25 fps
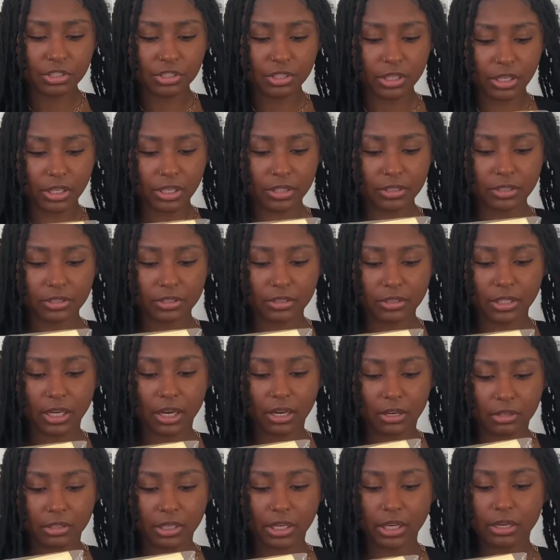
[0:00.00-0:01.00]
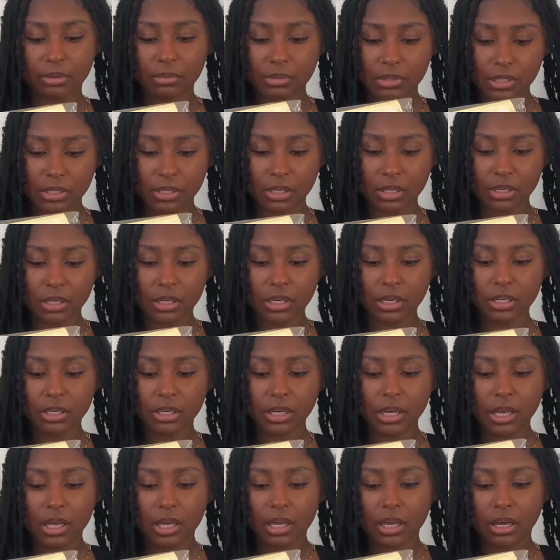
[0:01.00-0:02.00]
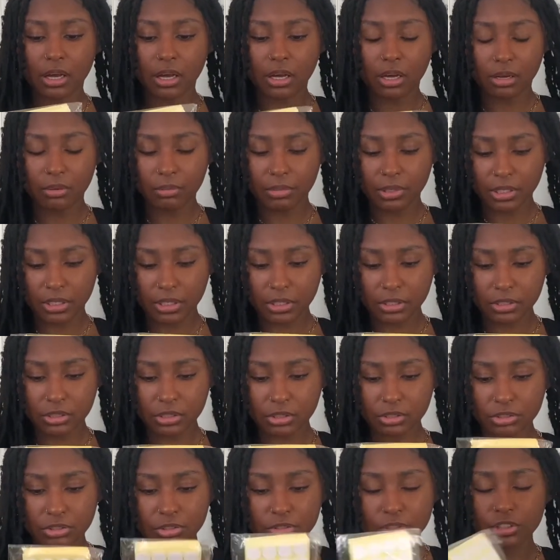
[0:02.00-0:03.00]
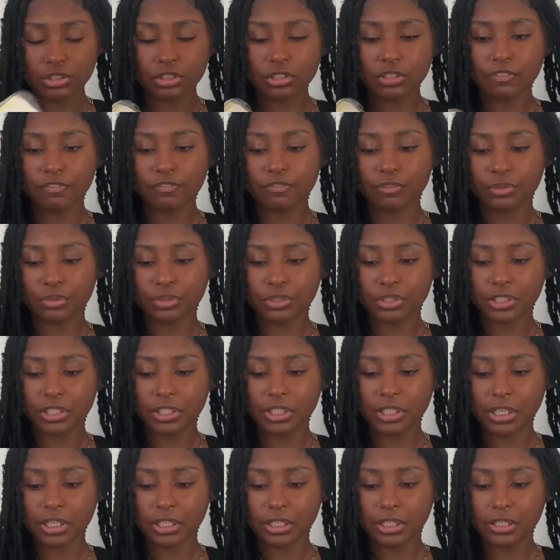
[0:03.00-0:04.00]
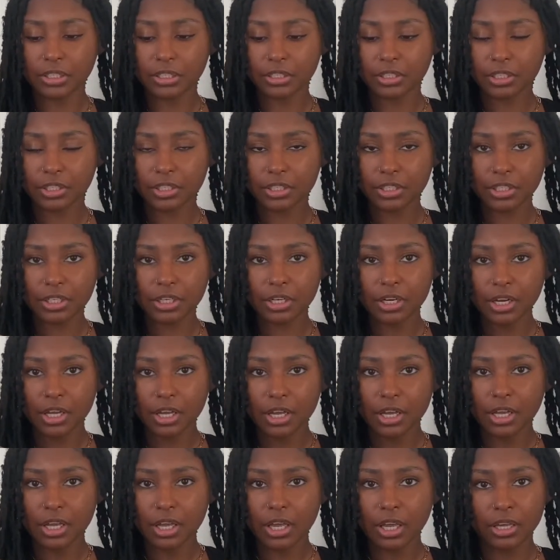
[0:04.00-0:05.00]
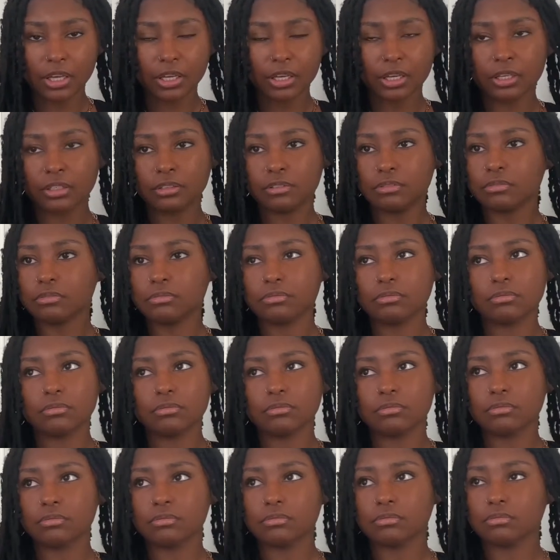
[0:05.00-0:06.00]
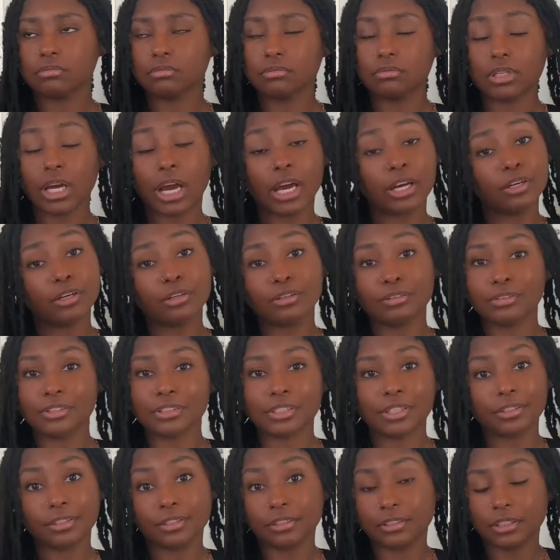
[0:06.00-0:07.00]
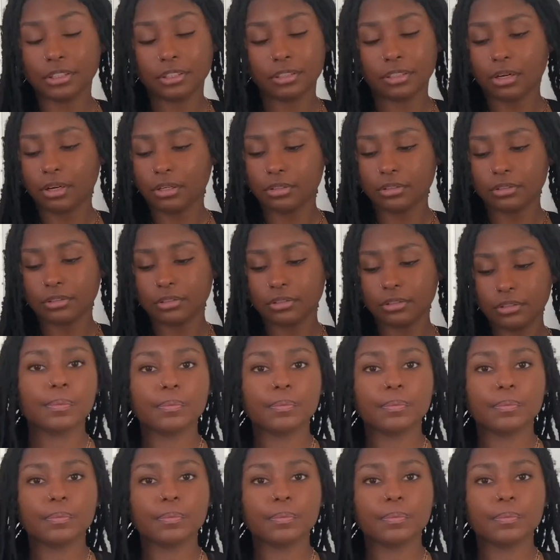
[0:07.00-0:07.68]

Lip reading: I got these on Amazon. And it's $240 in here, and I know it was under $10.